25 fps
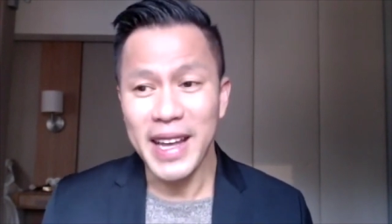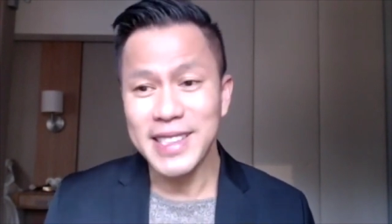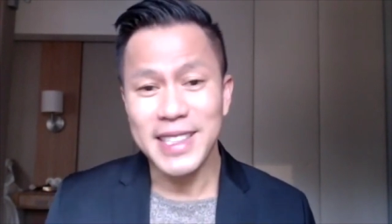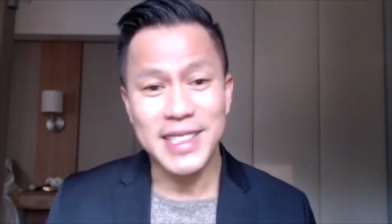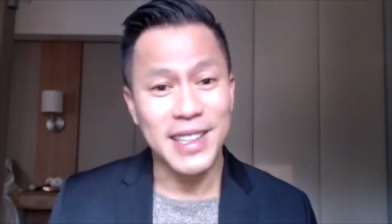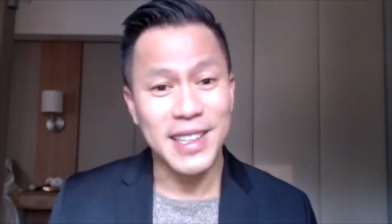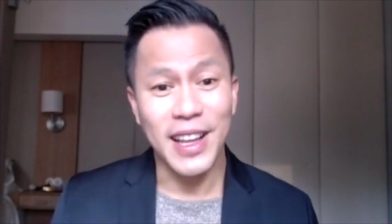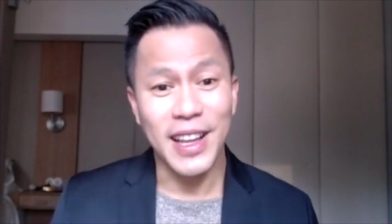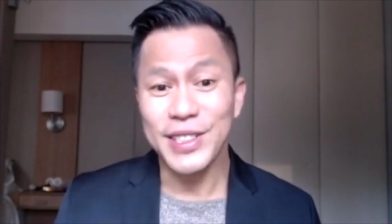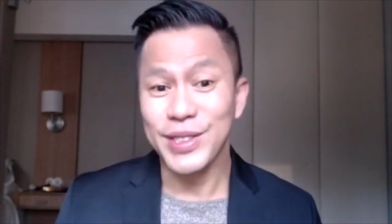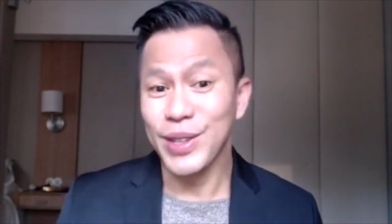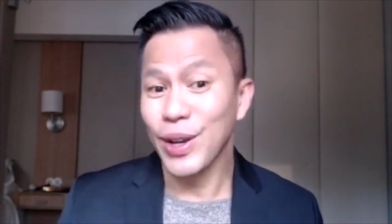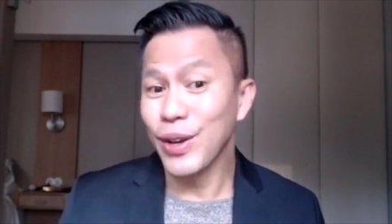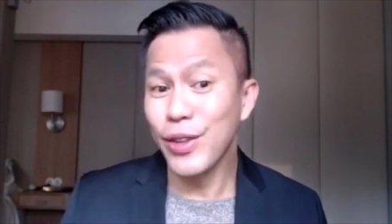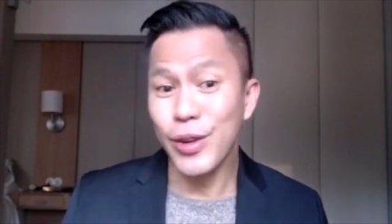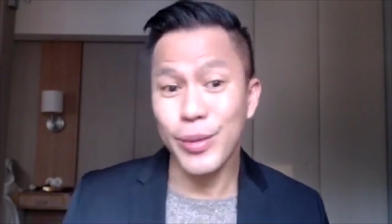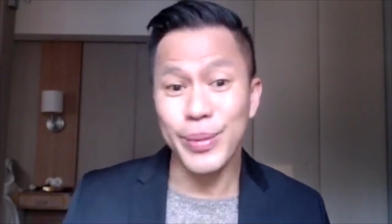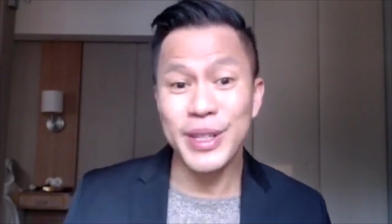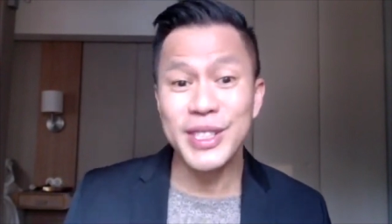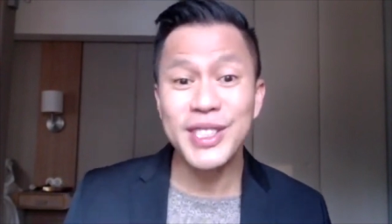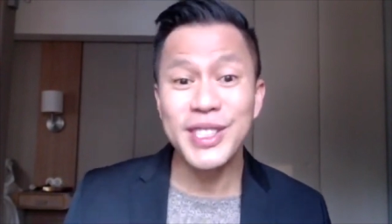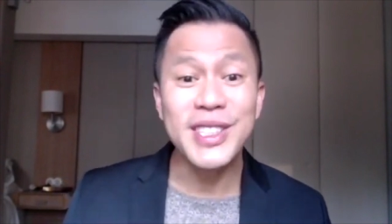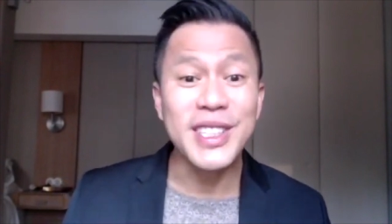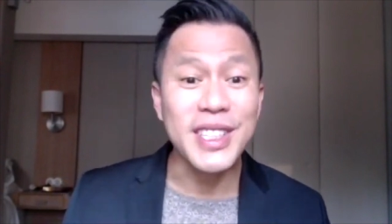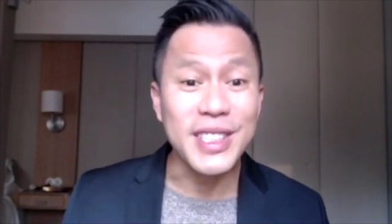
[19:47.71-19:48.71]
has lost all their
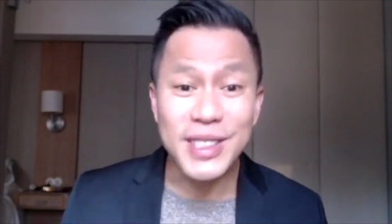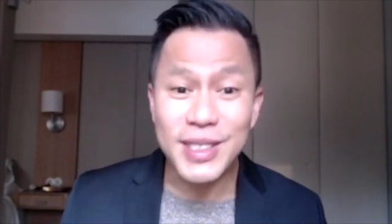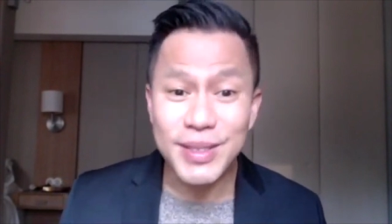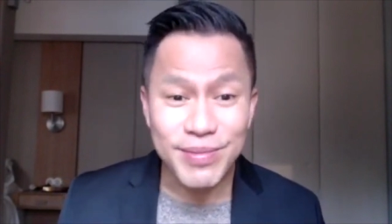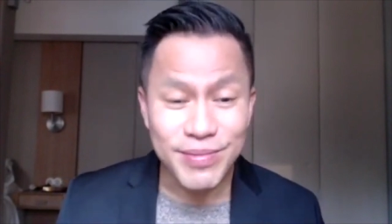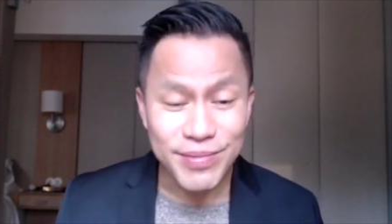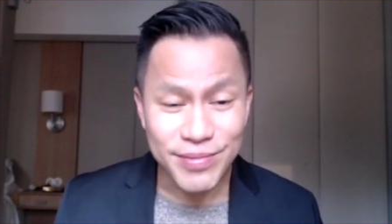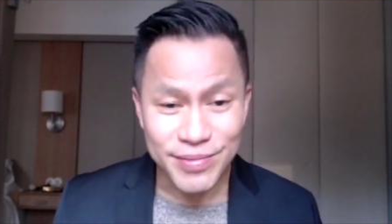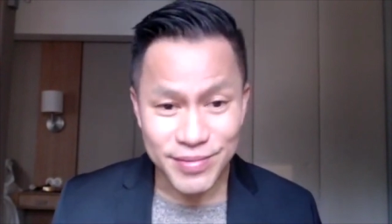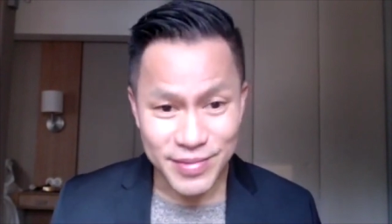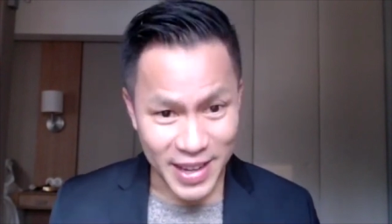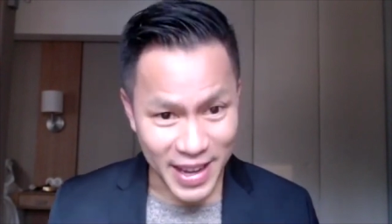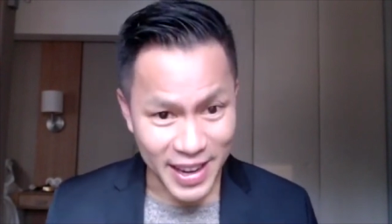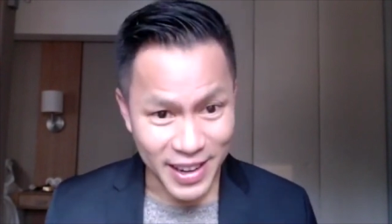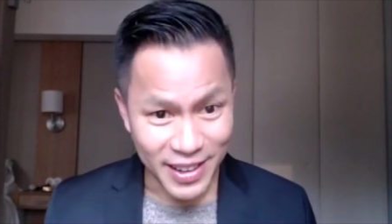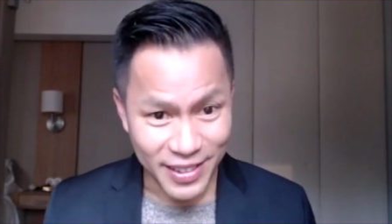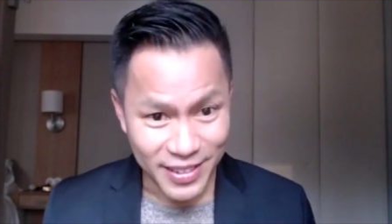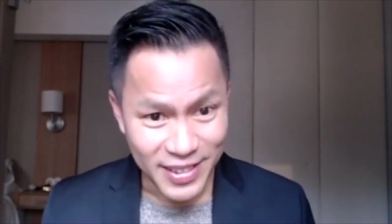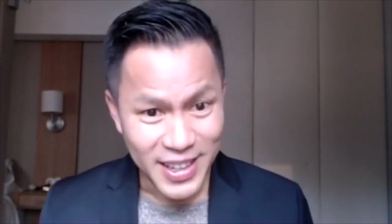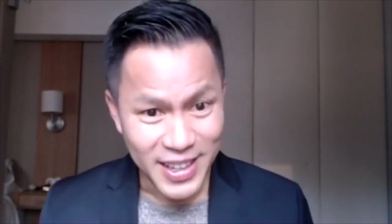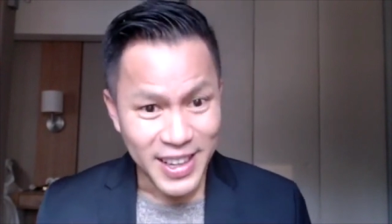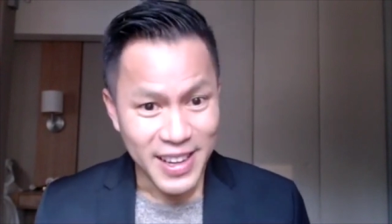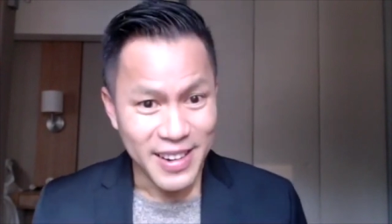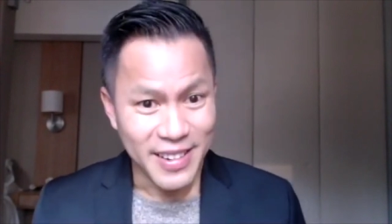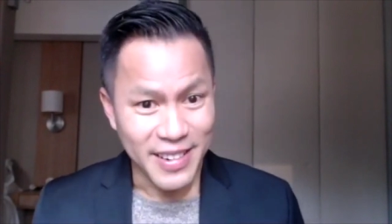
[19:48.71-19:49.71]
business now,
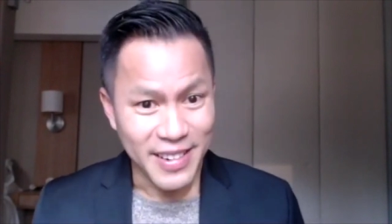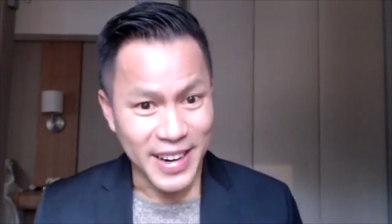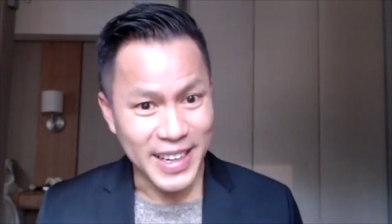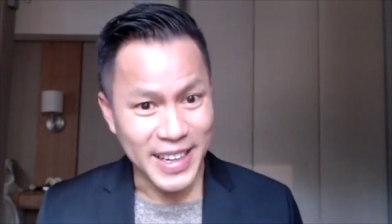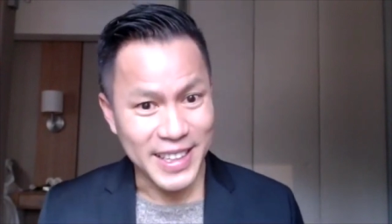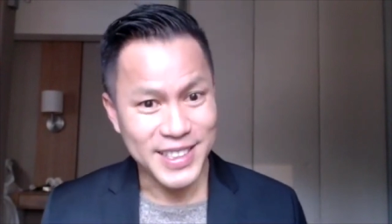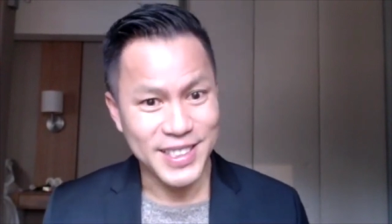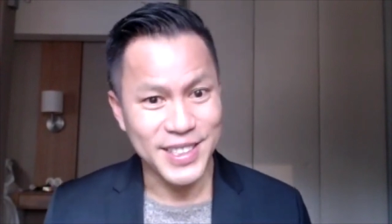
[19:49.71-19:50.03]
right?